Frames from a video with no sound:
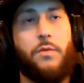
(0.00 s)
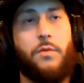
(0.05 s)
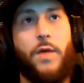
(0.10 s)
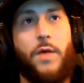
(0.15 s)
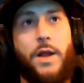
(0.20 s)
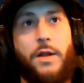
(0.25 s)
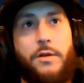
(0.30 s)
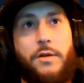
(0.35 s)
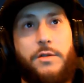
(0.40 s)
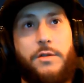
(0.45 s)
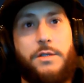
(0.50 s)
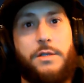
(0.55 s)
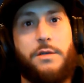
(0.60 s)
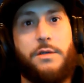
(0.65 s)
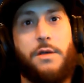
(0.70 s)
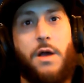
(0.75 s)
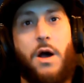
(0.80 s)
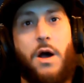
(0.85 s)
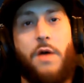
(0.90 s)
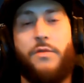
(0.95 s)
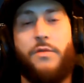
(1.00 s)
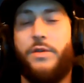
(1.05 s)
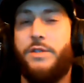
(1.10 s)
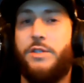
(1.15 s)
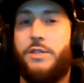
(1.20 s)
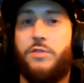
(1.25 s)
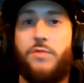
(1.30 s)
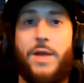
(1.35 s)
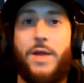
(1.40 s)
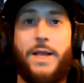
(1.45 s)
Raiders offense
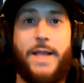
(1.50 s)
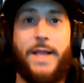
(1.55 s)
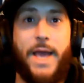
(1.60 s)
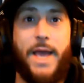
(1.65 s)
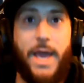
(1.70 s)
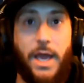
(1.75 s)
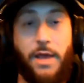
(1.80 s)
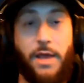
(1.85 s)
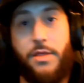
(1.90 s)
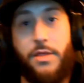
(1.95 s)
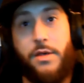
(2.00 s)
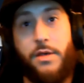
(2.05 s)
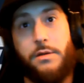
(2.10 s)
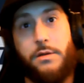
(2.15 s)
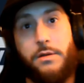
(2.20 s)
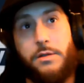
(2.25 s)
is ranked 8th.